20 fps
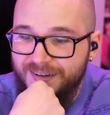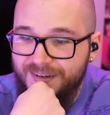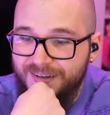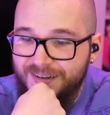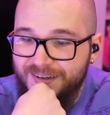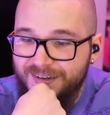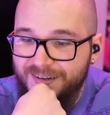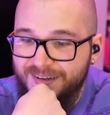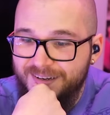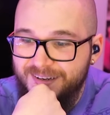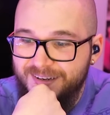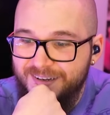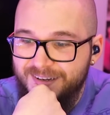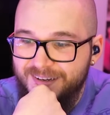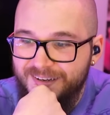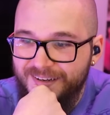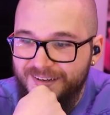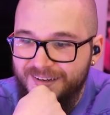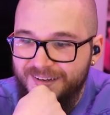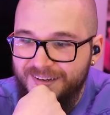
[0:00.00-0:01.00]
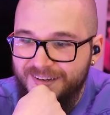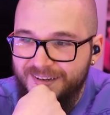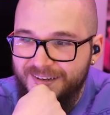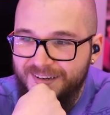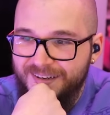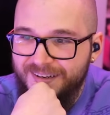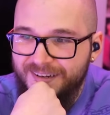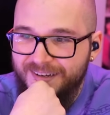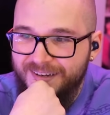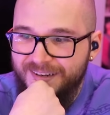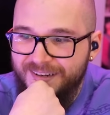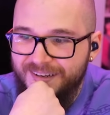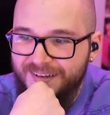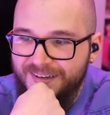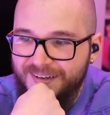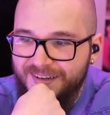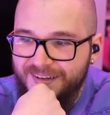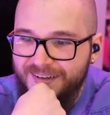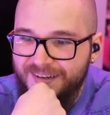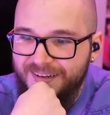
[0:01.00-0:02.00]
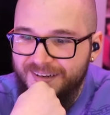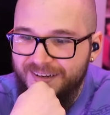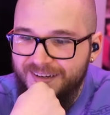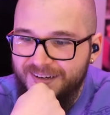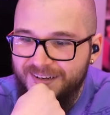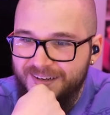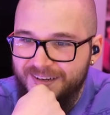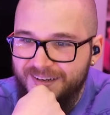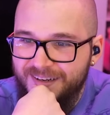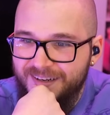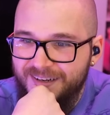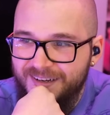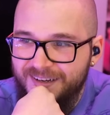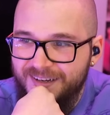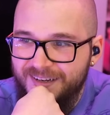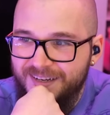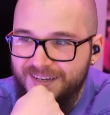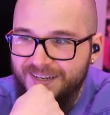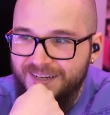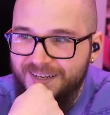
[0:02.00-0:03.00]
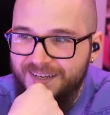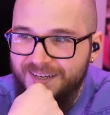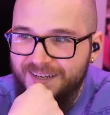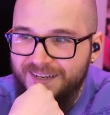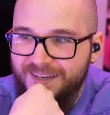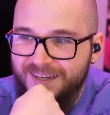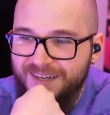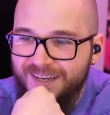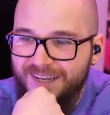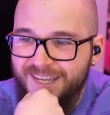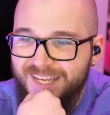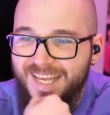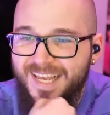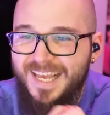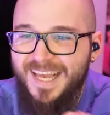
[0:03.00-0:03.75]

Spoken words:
[no speech]